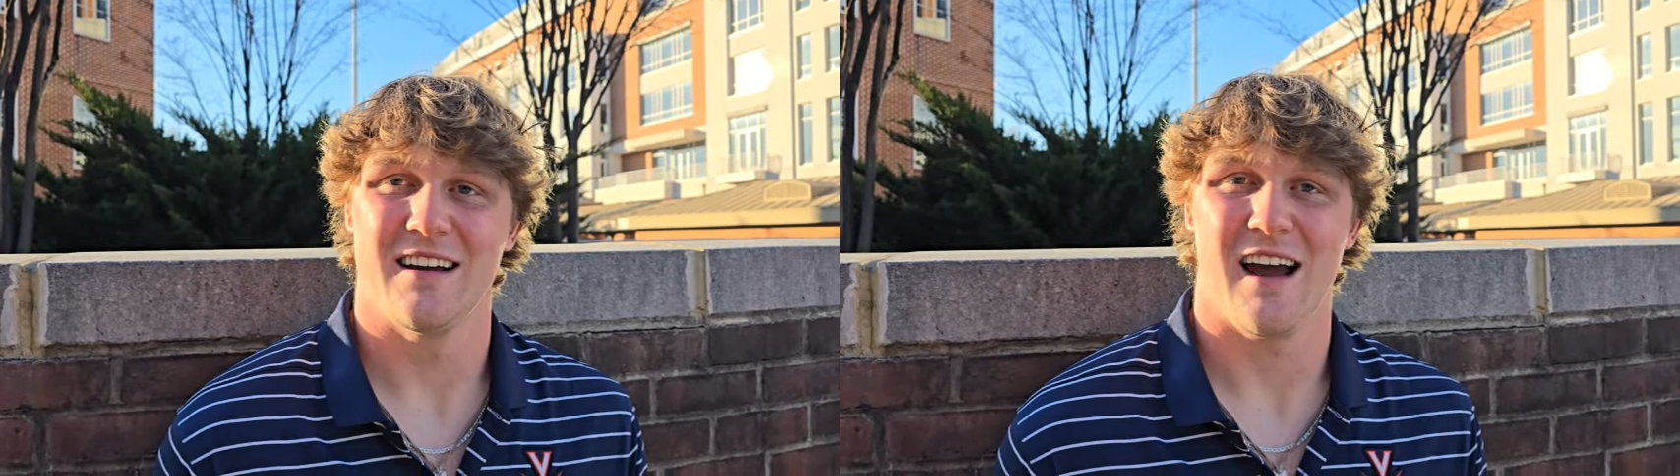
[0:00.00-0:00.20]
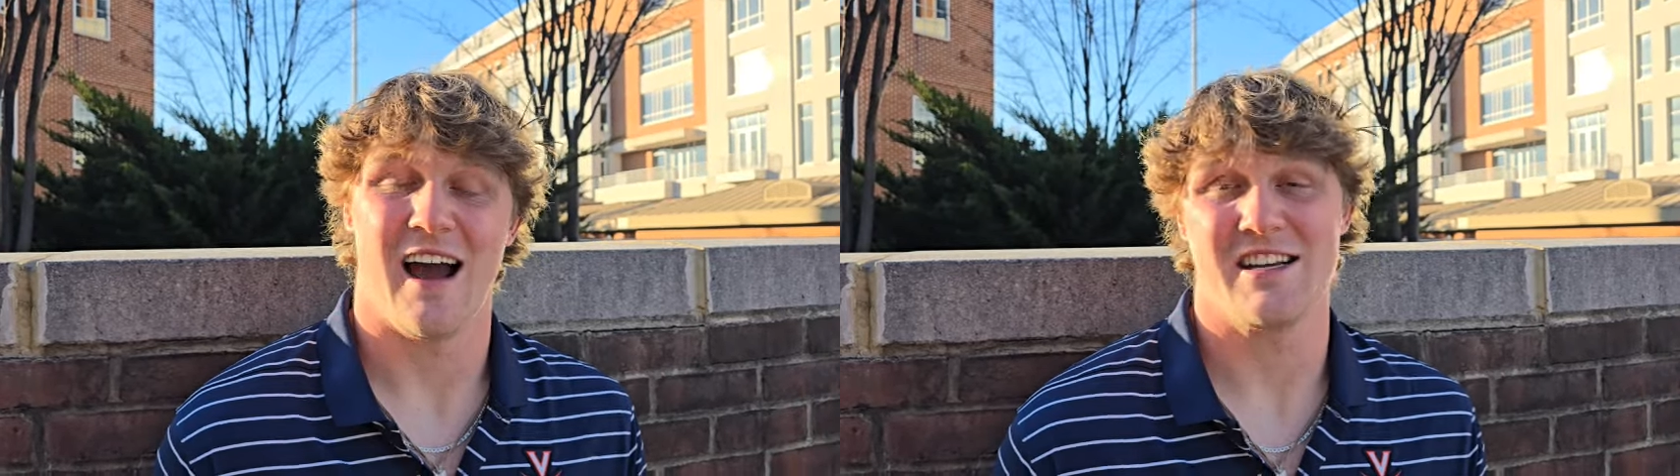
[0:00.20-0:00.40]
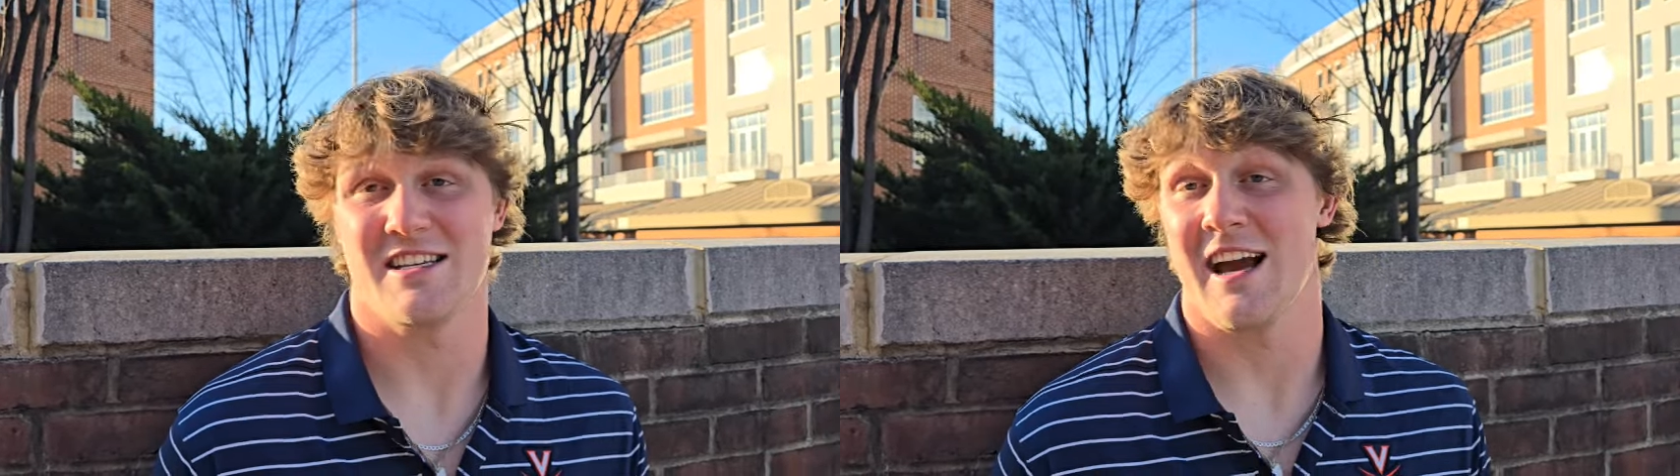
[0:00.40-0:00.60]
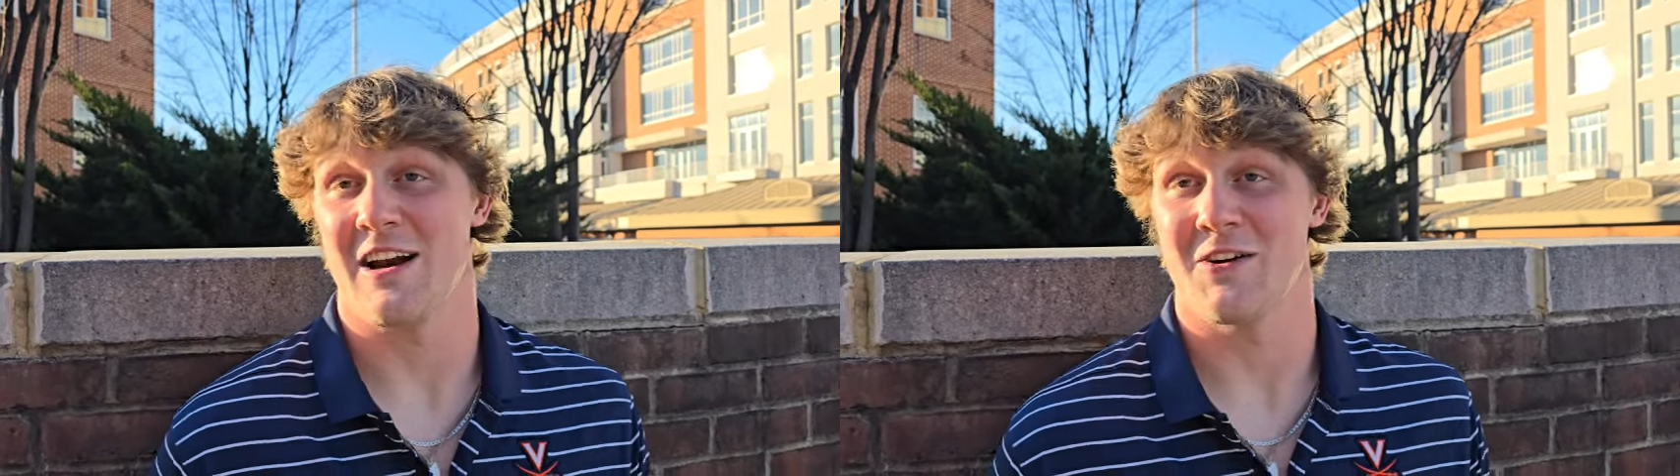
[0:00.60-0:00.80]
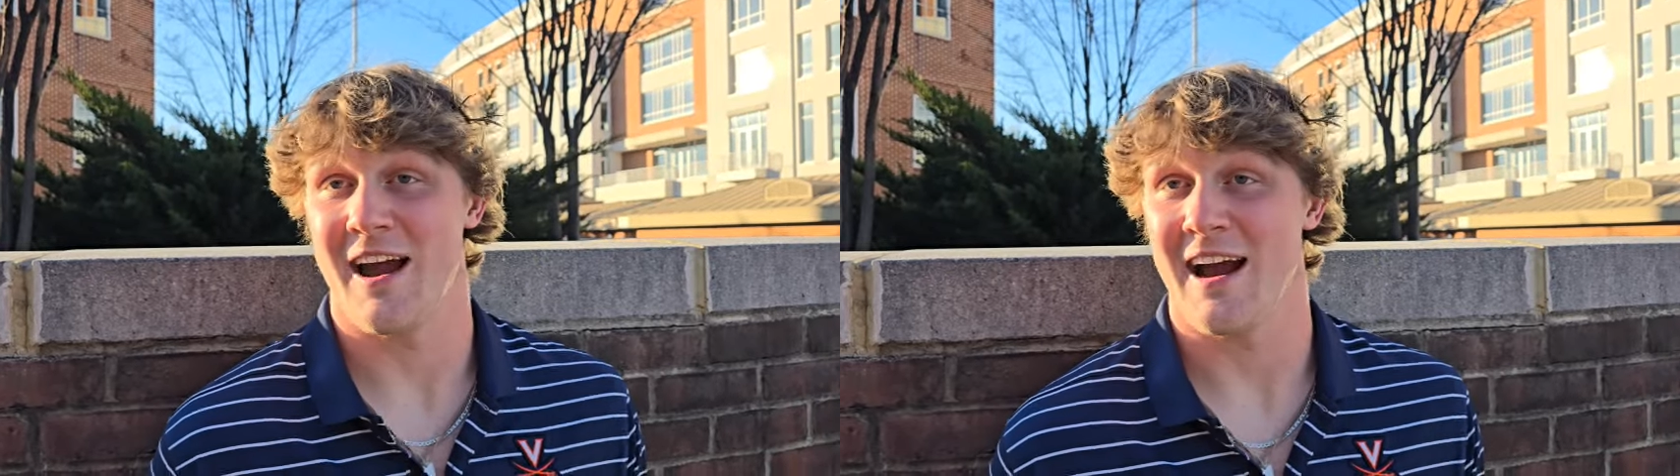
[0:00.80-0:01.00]
I just kind
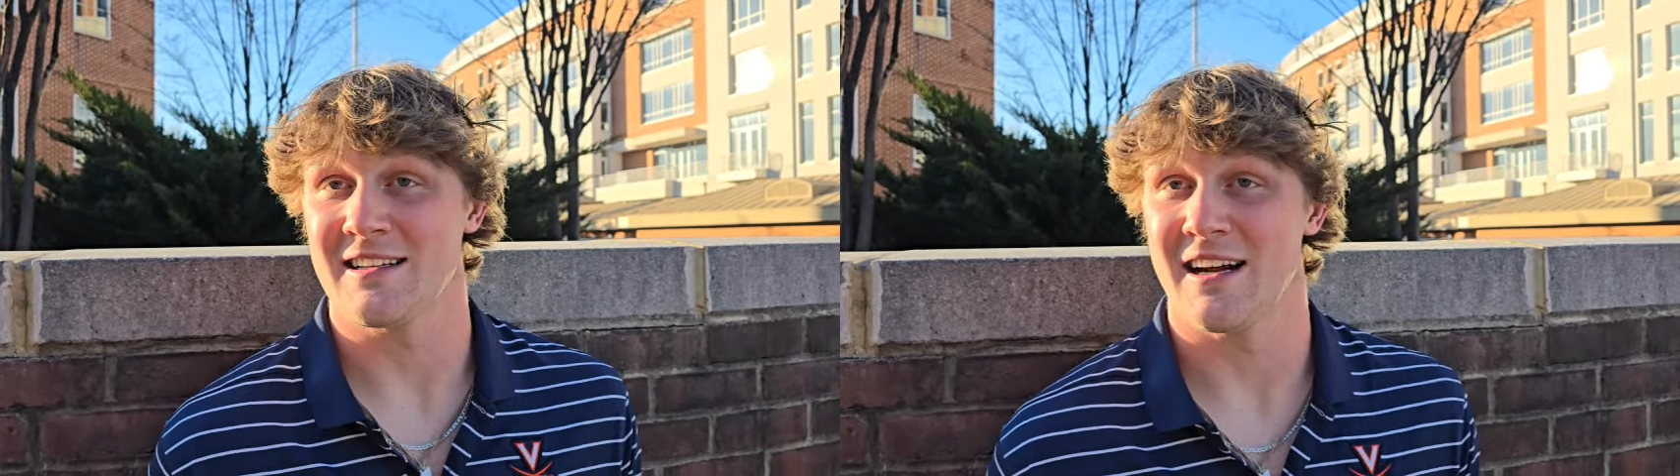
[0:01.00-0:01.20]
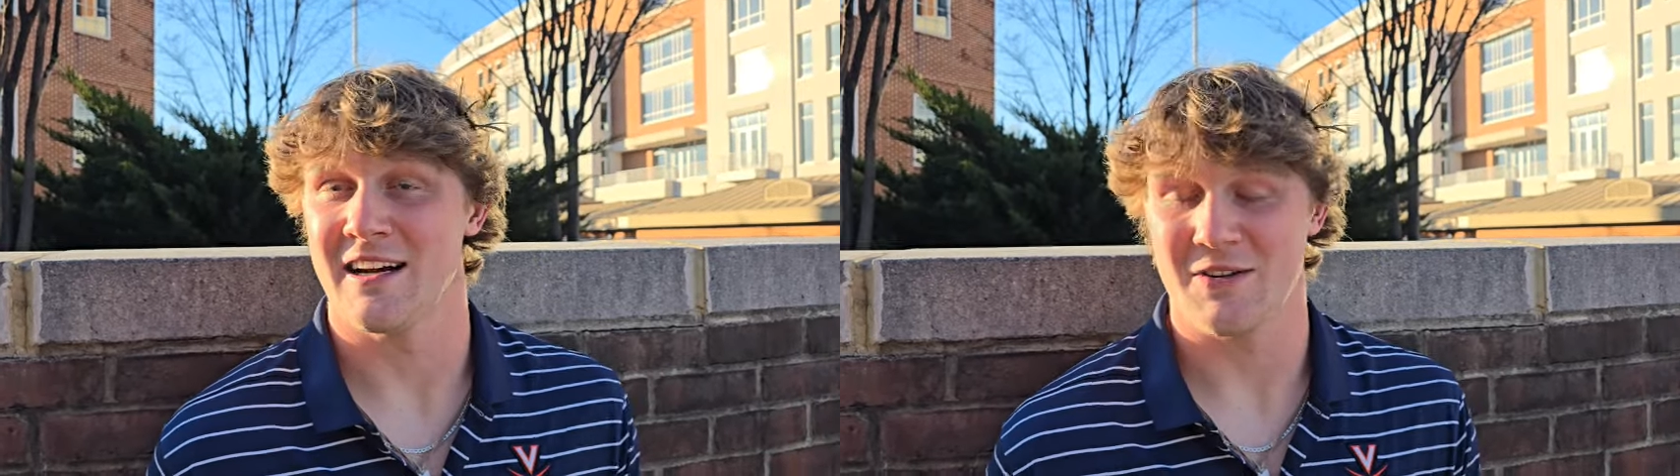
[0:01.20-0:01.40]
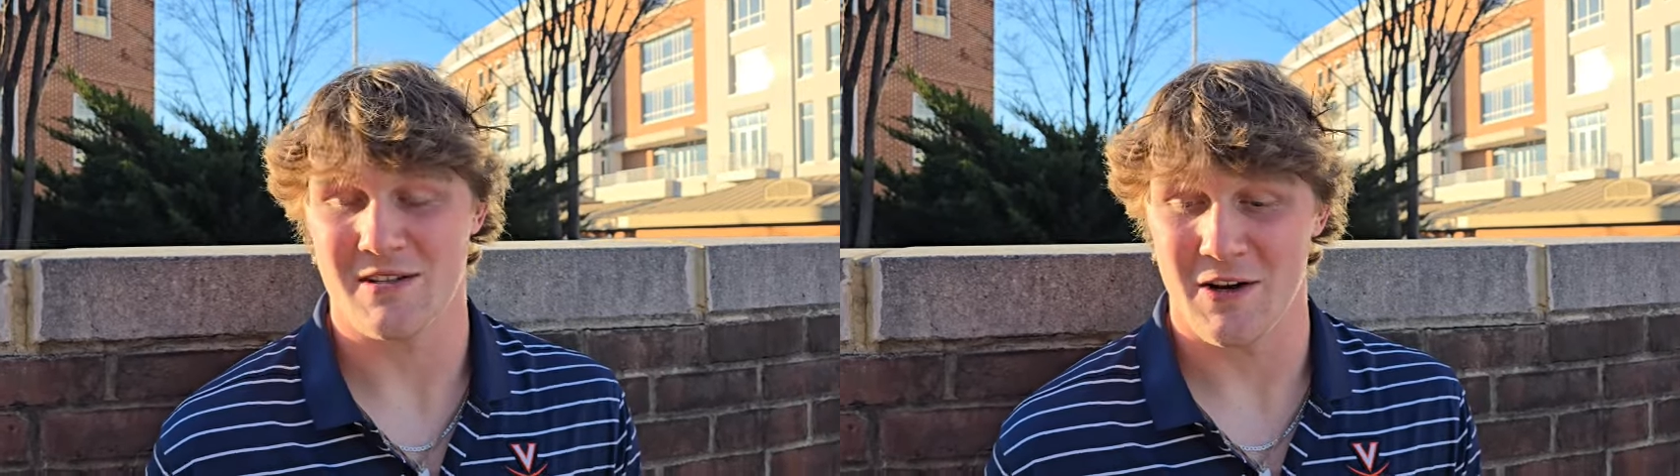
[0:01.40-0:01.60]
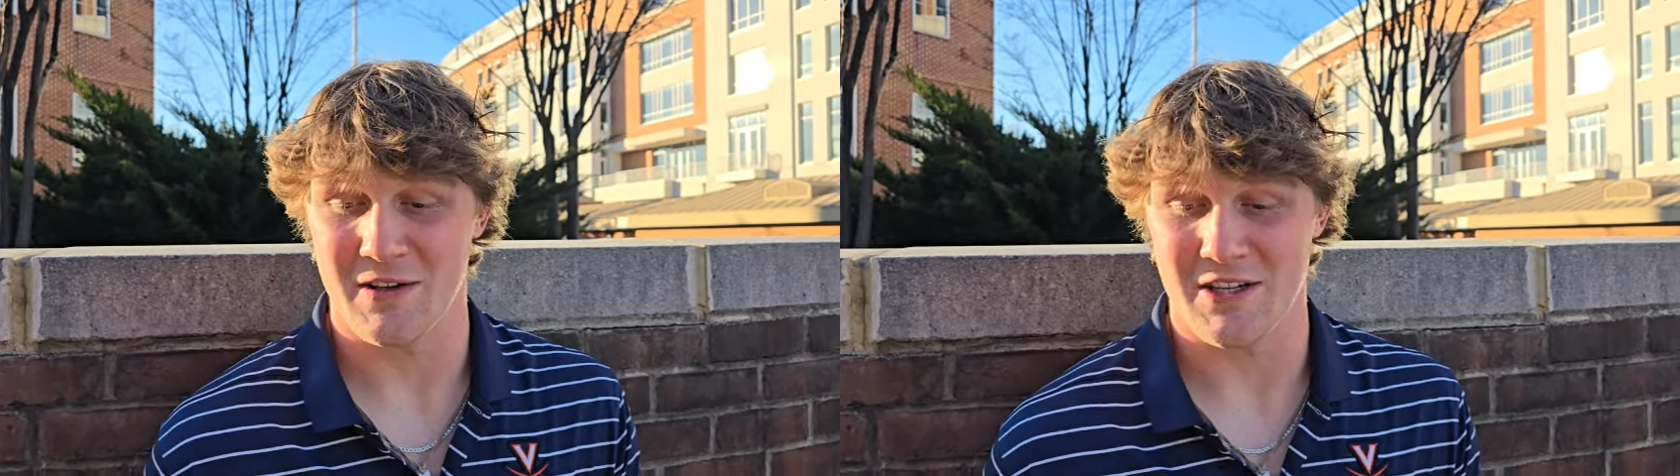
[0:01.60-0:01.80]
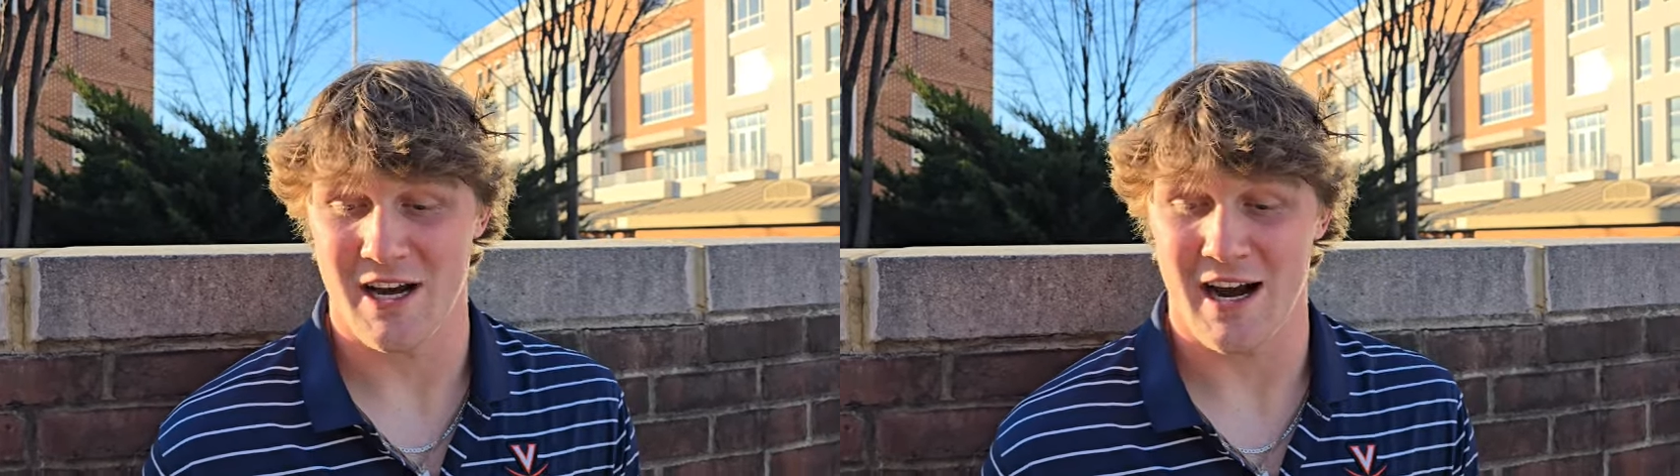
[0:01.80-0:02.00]
of reacted. I know it was low in
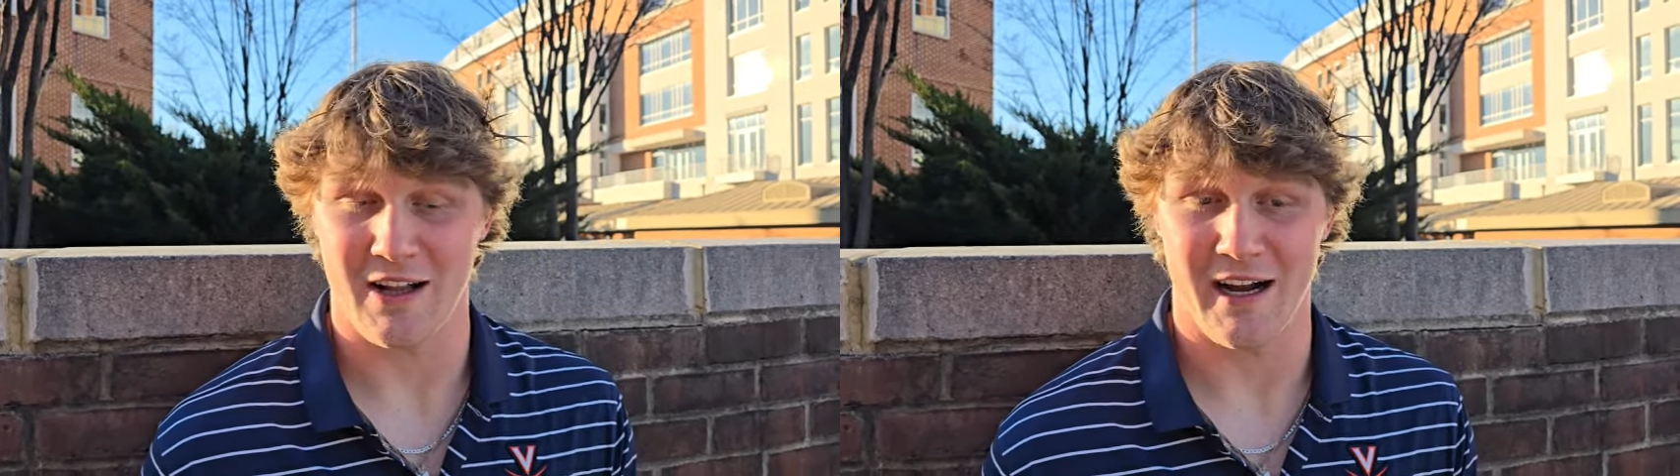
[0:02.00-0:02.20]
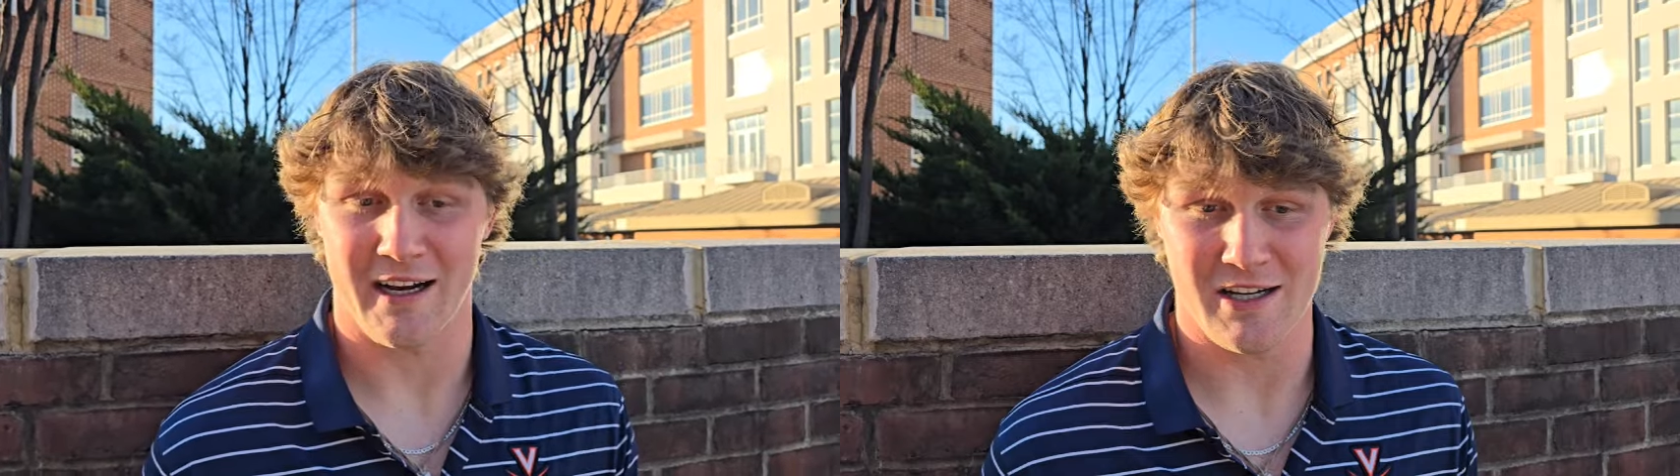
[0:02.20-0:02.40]
the shot clock.